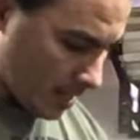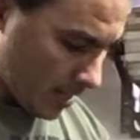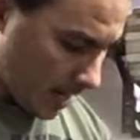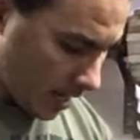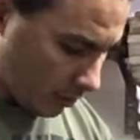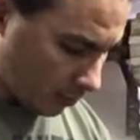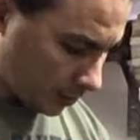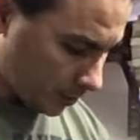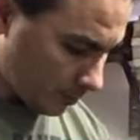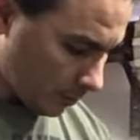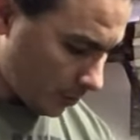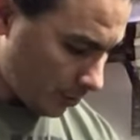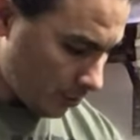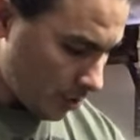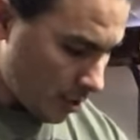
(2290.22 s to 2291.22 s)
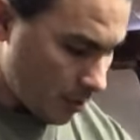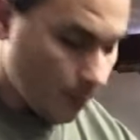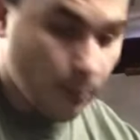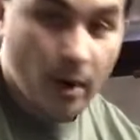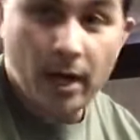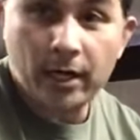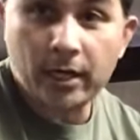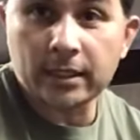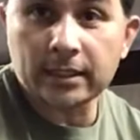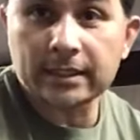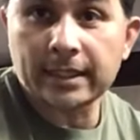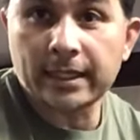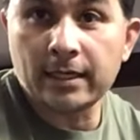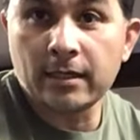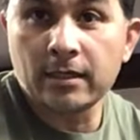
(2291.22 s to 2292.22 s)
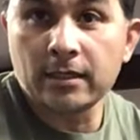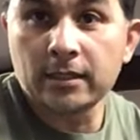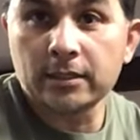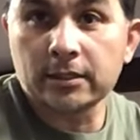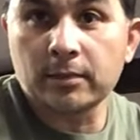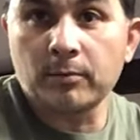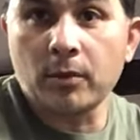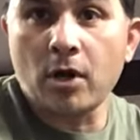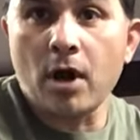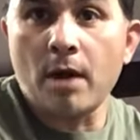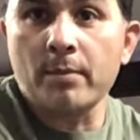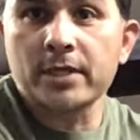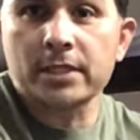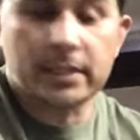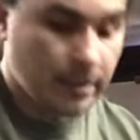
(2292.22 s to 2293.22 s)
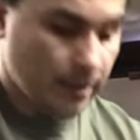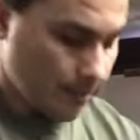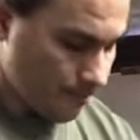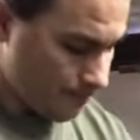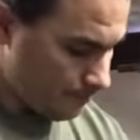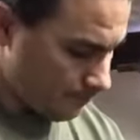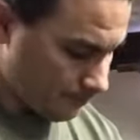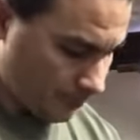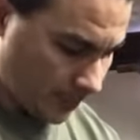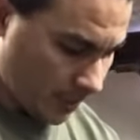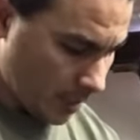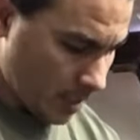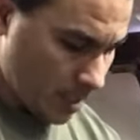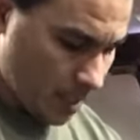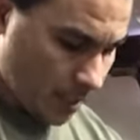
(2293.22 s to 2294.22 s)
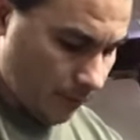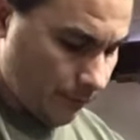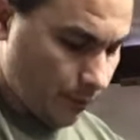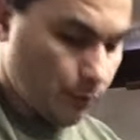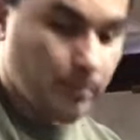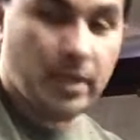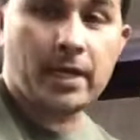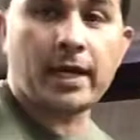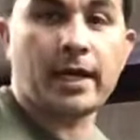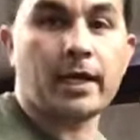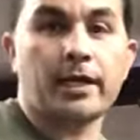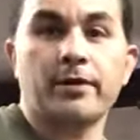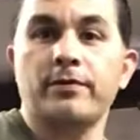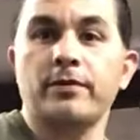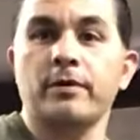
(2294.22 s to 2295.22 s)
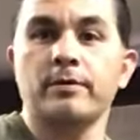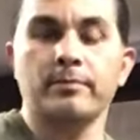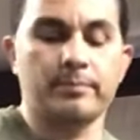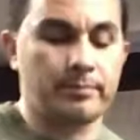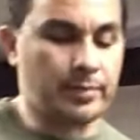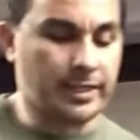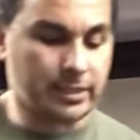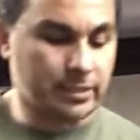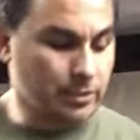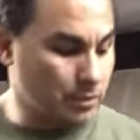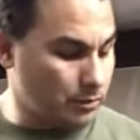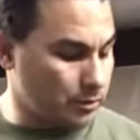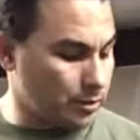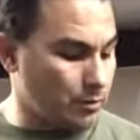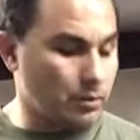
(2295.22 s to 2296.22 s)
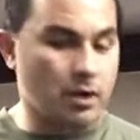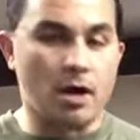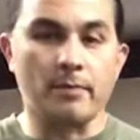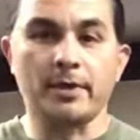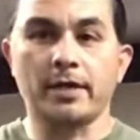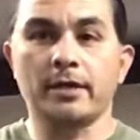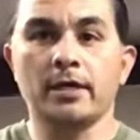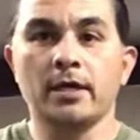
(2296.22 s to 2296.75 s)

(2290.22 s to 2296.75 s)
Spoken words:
I know some of you probably going to say some comments there. If you're going to be negative, please don't comment.